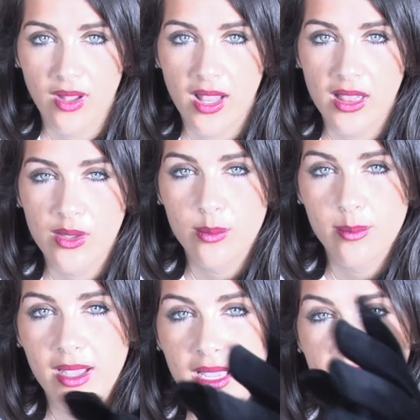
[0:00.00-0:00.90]
Follow
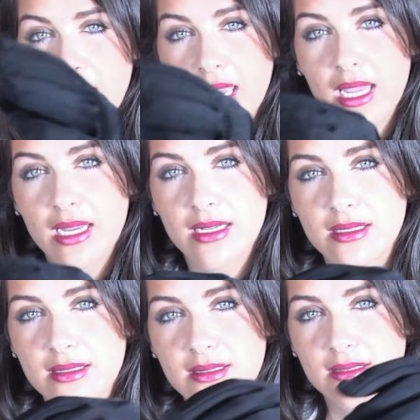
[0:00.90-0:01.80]
my
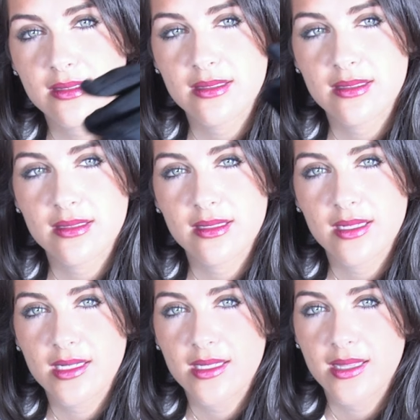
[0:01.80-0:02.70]
hands.
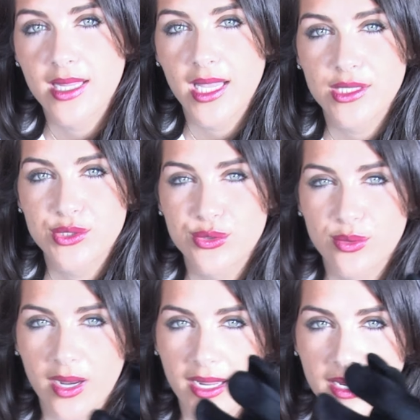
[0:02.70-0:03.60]

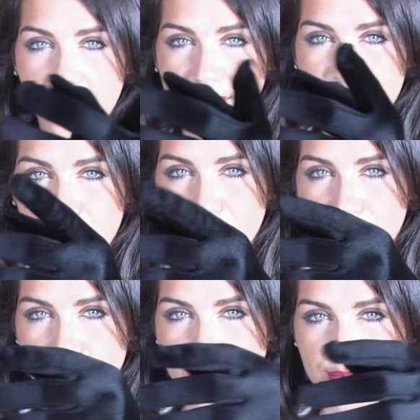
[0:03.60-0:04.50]
That's right.
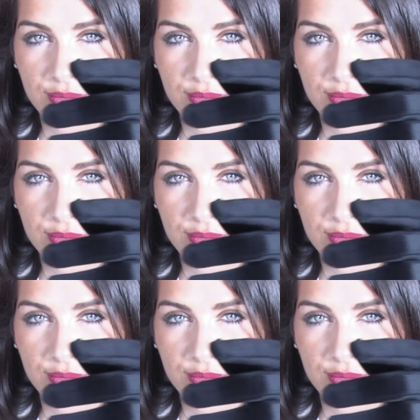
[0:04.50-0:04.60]
Just